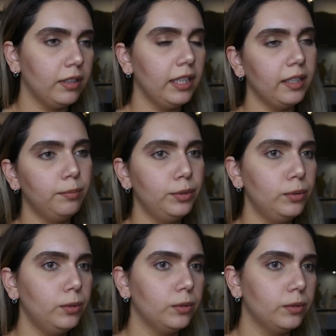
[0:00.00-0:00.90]
with like a
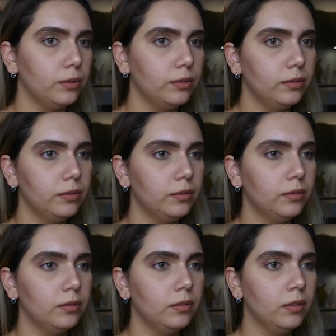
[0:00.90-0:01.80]
pool
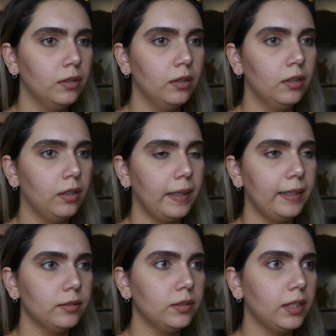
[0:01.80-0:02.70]

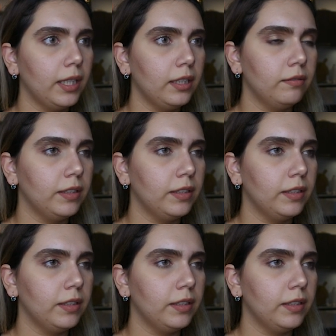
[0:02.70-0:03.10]
outside of